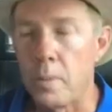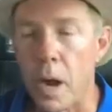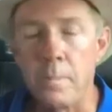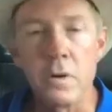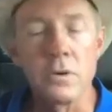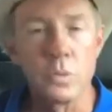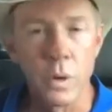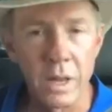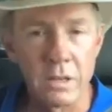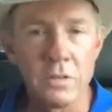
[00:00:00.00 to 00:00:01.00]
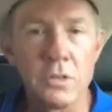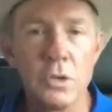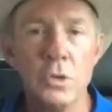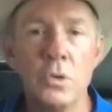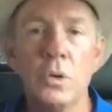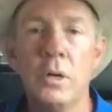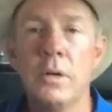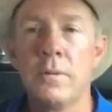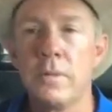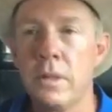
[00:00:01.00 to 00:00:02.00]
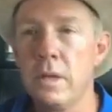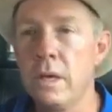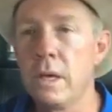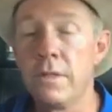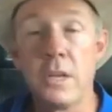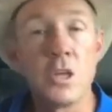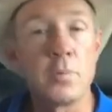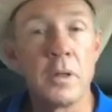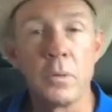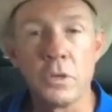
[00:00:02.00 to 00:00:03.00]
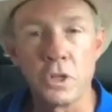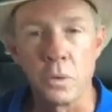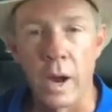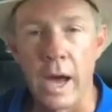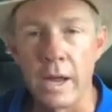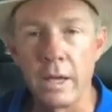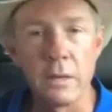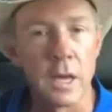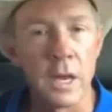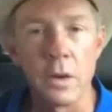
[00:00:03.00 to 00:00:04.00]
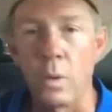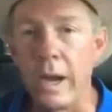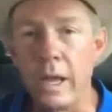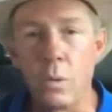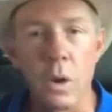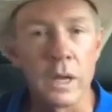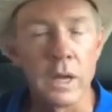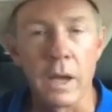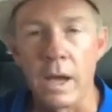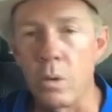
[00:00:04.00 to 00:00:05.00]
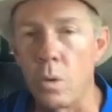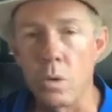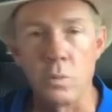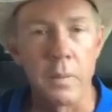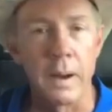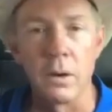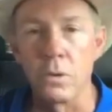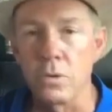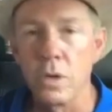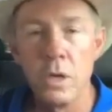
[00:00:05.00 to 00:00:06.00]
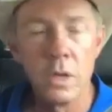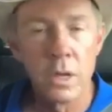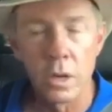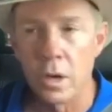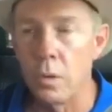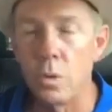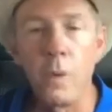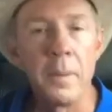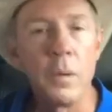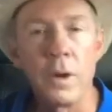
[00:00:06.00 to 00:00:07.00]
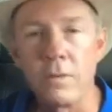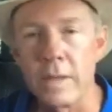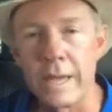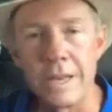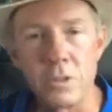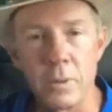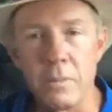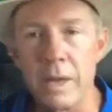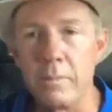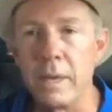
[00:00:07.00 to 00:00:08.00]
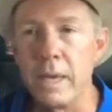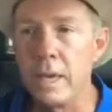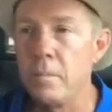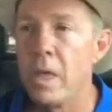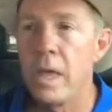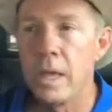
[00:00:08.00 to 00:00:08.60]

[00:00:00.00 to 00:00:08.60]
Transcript: proper relative to the discipline in which you're riding, cutting, reining, working, cow horse, barrels, roping, whatever that discipline may be.